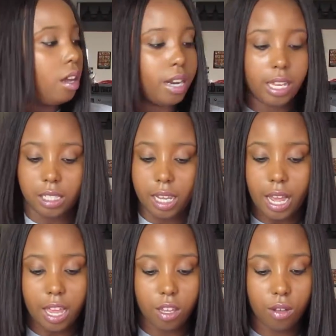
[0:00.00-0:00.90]
Next thing
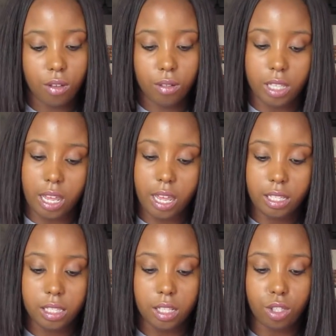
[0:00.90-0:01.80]
I use
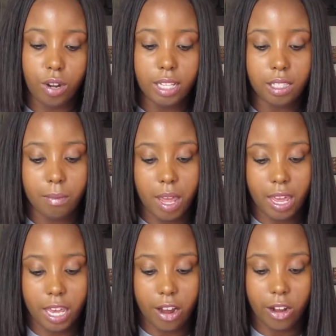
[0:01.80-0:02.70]
is this
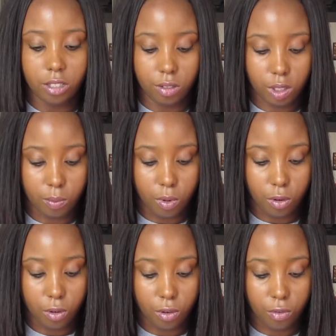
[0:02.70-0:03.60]
Tresemme Keratin
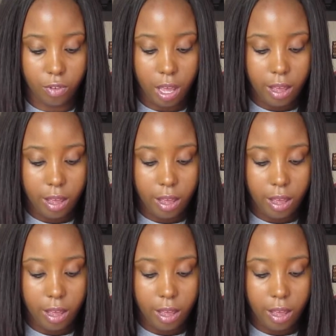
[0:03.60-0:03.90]
Smooth